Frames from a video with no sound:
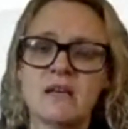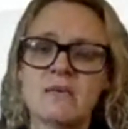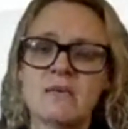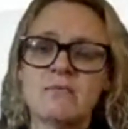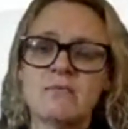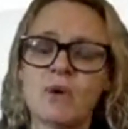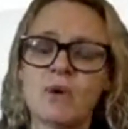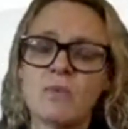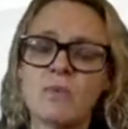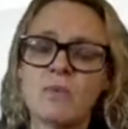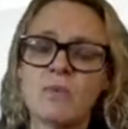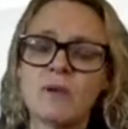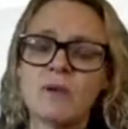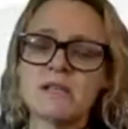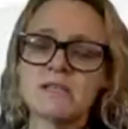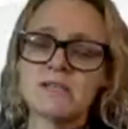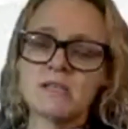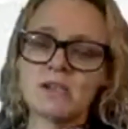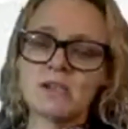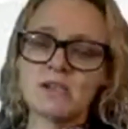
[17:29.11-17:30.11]
But we'll
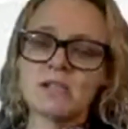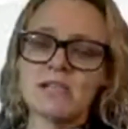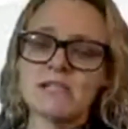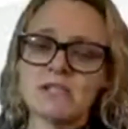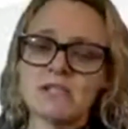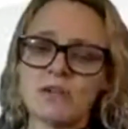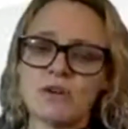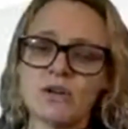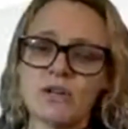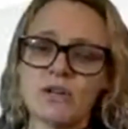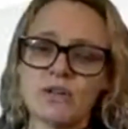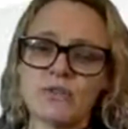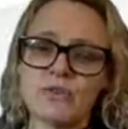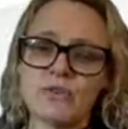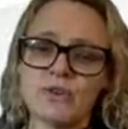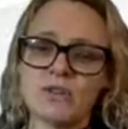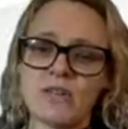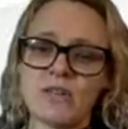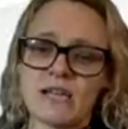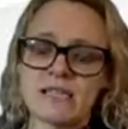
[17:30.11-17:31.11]
certainly talk you through
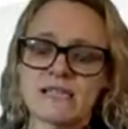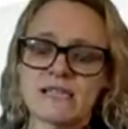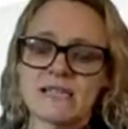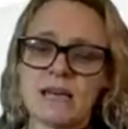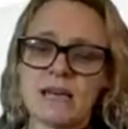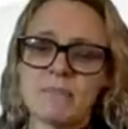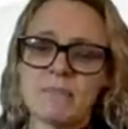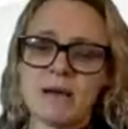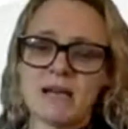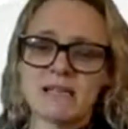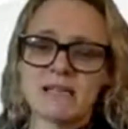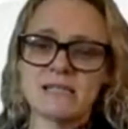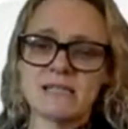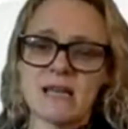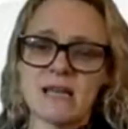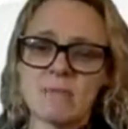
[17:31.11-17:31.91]
that step by step